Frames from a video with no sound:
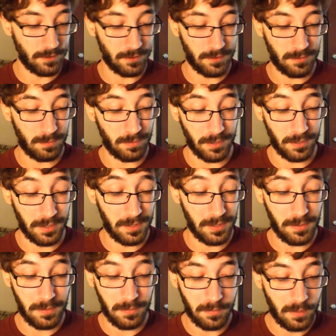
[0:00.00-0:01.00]
Just
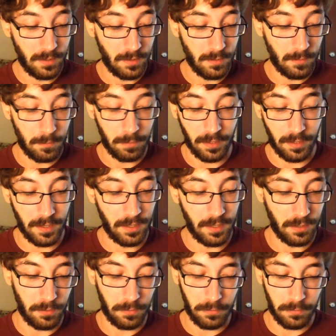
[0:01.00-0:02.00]
pretty
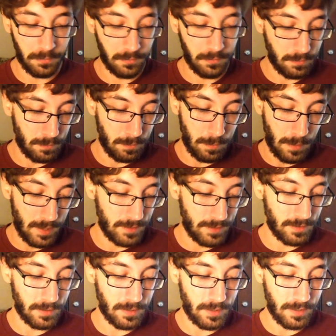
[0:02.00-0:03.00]
plain old
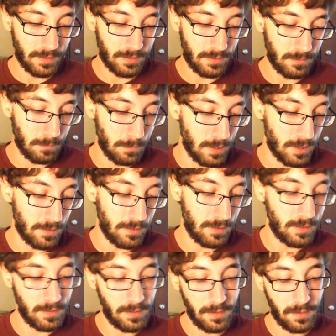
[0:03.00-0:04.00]
basic mint
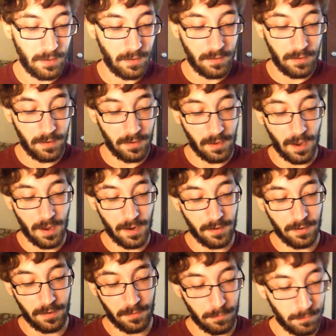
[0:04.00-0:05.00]
at
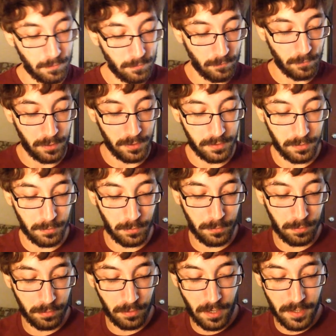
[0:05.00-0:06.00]
a reasonable
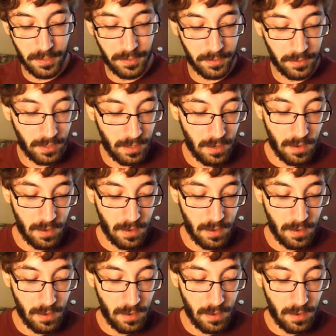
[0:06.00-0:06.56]
price.